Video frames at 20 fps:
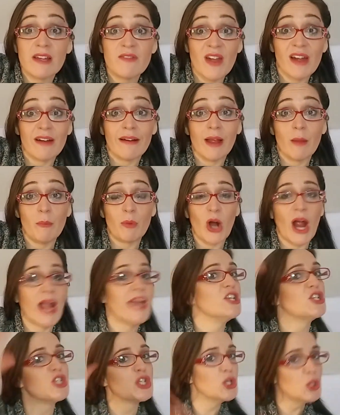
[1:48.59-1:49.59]
very
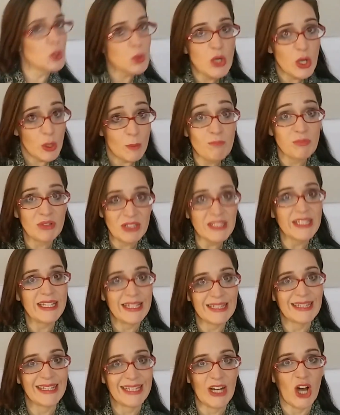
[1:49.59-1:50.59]
bright to
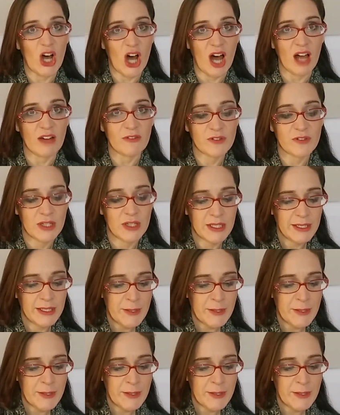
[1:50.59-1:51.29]
completely off.